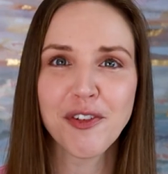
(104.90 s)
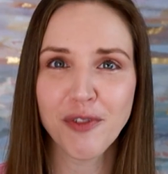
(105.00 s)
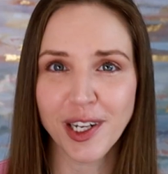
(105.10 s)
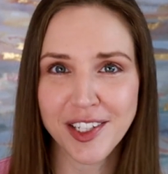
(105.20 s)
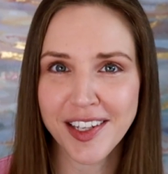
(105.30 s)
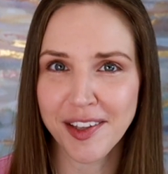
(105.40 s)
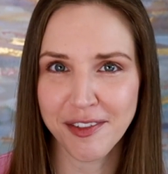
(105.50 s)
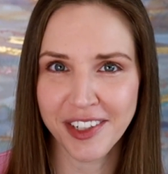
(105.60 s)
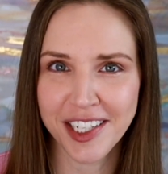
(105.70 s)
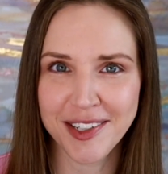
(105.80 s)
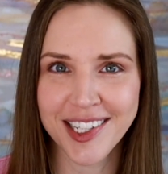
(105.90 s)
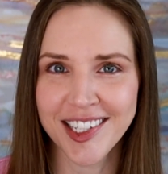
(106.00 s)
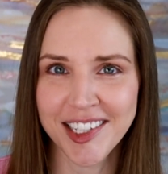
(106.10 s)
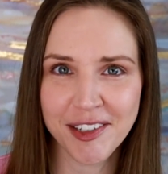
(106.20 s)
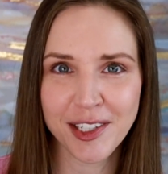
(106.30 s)
if you've watched the other videos in
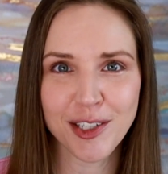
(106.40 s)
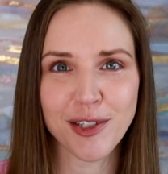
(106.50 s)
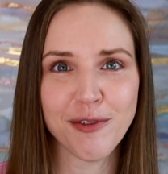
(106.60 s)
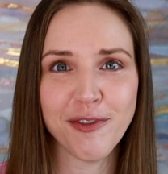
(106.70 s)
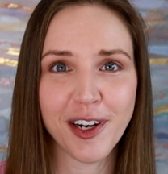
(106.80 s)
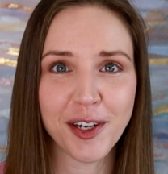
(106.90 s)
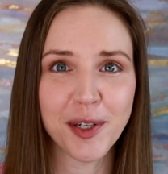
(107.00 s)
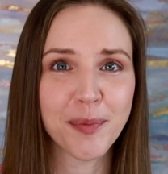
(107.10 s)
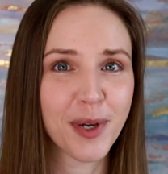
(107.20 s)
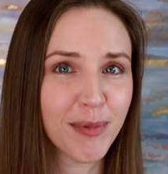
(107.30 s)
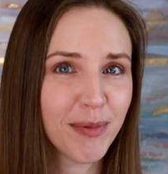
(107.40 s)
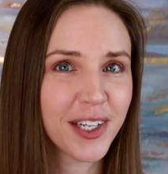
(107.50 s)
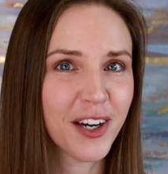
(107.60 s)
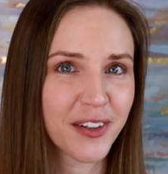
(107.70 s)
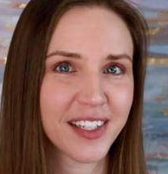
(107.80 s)
the series so far, you're
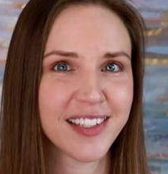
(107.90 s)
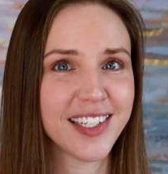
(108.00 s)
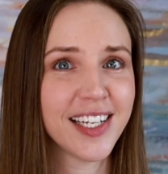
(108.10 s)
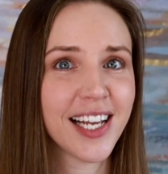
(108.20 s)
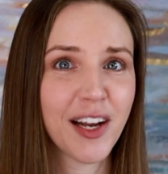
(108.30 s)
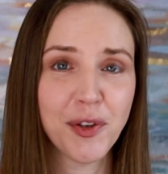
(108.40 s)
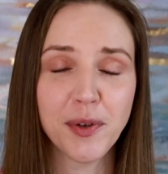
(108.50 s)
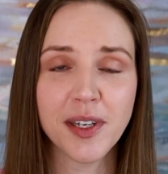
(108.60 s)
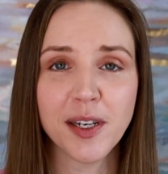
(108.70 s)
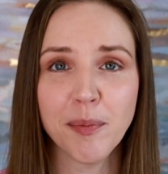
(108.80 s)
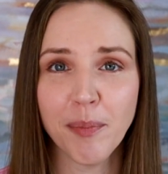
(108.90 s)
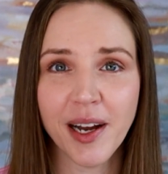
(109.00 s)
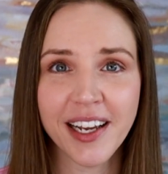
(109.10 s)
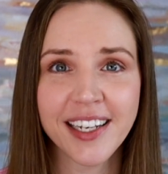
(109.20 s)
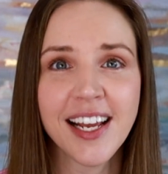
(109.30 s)
probably already seeing how you can
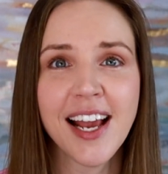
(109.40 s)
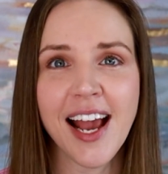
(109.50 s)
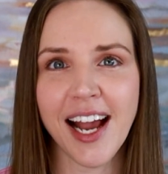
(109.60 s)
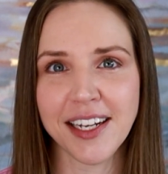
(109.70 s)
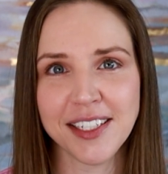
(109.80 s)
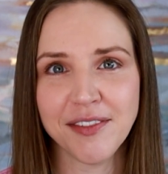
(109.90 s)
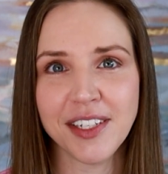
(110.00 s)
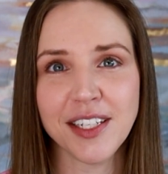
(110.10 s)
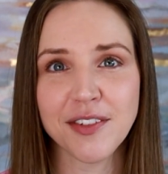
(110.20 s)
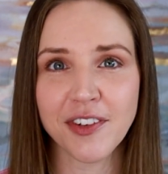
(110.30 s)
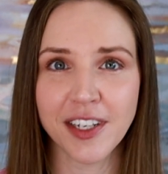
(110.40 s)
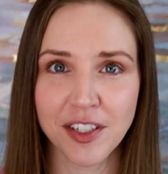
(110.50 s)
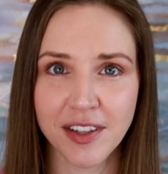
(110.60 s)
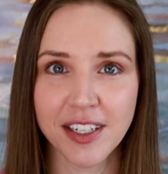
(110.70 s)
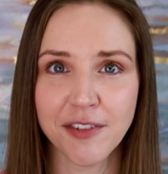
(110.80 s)
combine activities for each
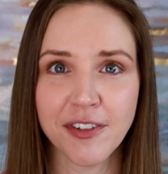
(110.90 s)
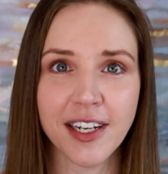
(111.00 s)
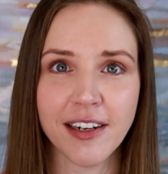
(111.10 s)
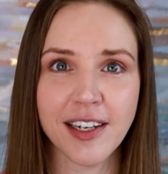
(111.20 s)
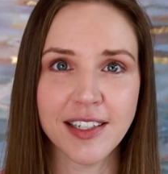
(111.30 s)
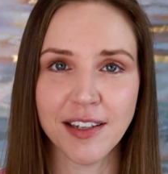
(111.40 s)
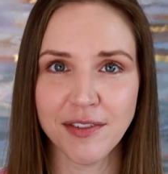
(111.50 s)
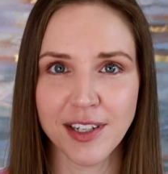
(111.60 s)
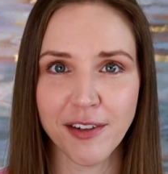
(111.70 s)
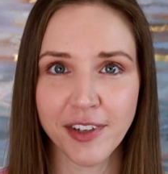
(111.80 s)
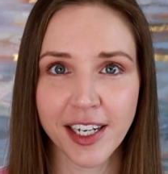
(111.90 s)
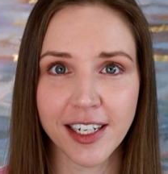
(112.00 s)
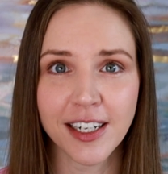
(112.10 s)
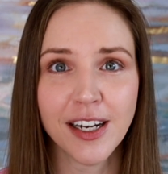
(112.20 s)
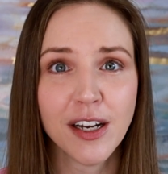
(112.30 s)
of the different areas of
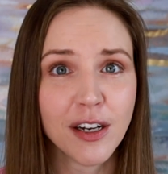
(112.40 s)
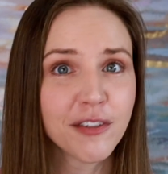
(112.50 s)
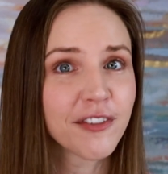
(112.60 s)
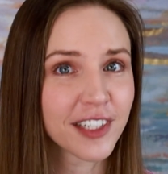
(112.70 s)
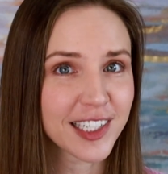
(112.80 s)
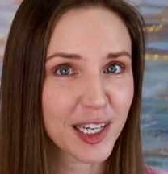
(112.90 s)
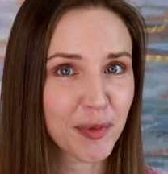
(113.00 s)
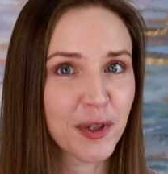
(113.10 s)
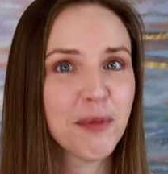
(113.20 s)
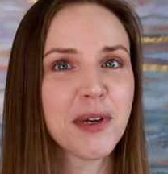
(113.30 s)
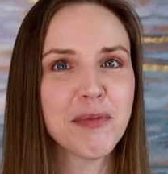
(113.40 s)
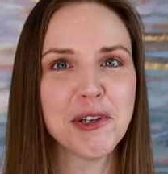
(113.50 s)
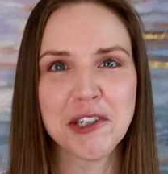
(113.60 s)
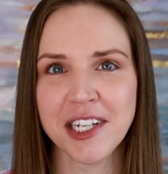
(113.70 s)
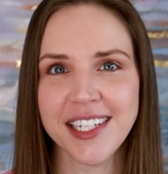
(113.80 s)
self-care. For example, maybe
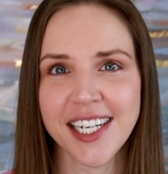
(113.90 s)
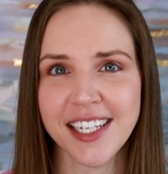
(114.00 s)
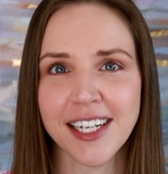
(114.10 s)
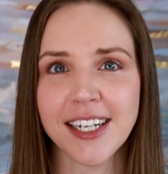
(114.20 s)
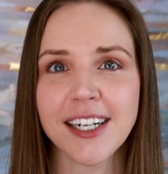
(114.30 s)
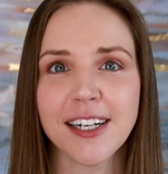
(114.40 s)
you're going to take care